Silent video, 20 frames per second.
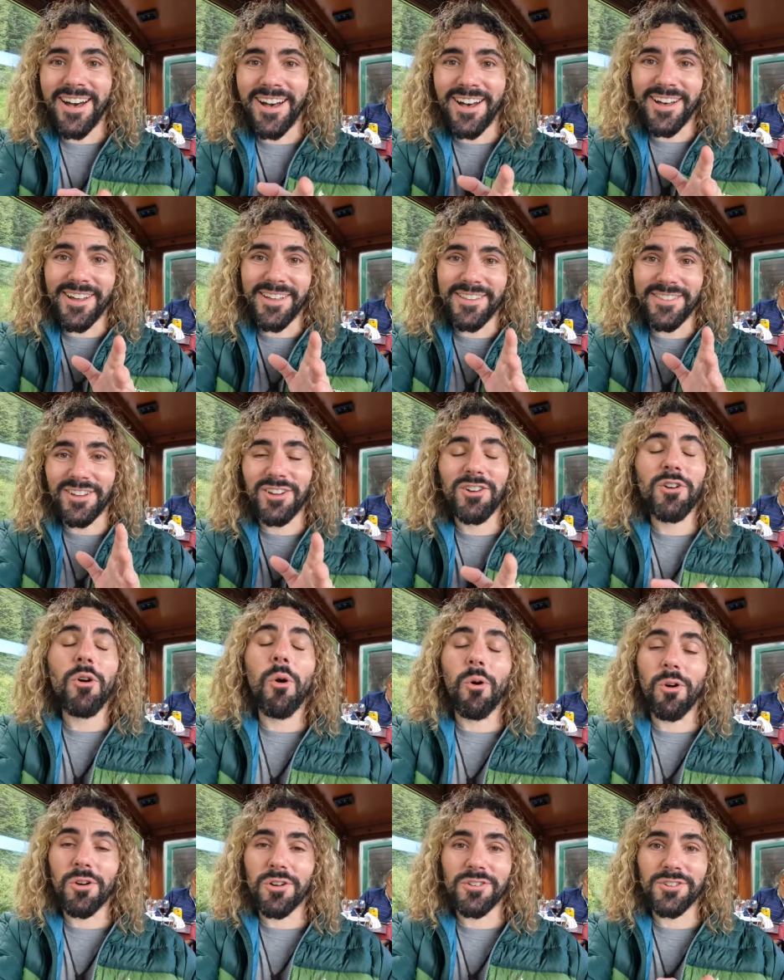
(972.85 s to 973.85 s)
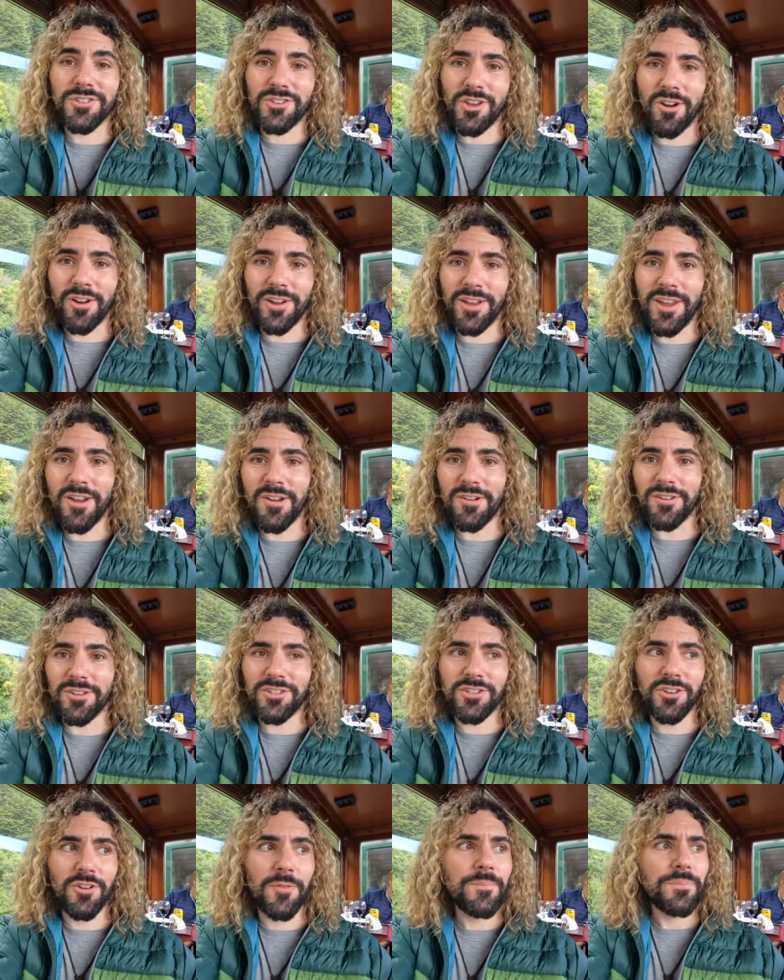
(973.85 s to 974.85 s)
uh, the quarters are here.
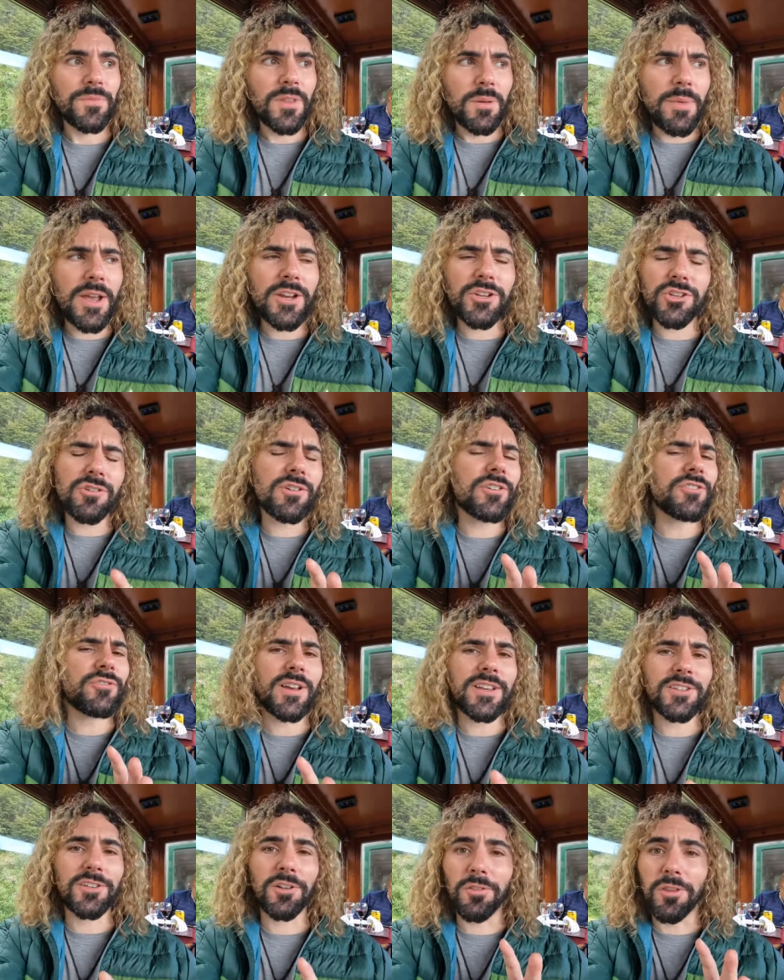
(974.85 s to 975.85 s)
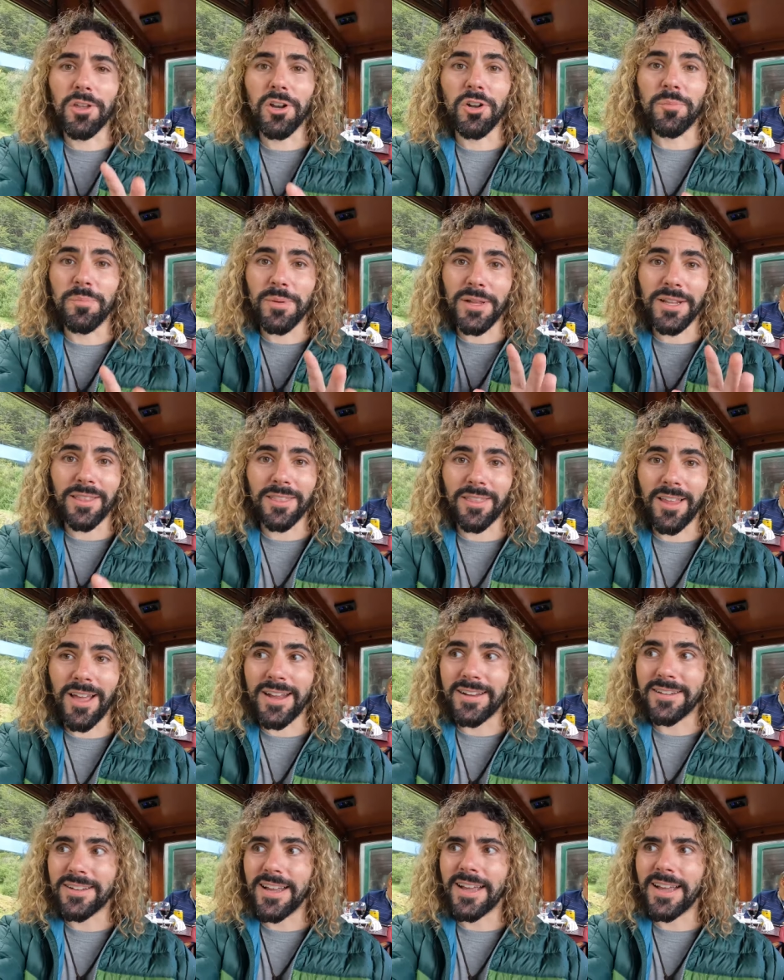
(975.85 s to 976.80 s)
So make sure to dress a little bit light.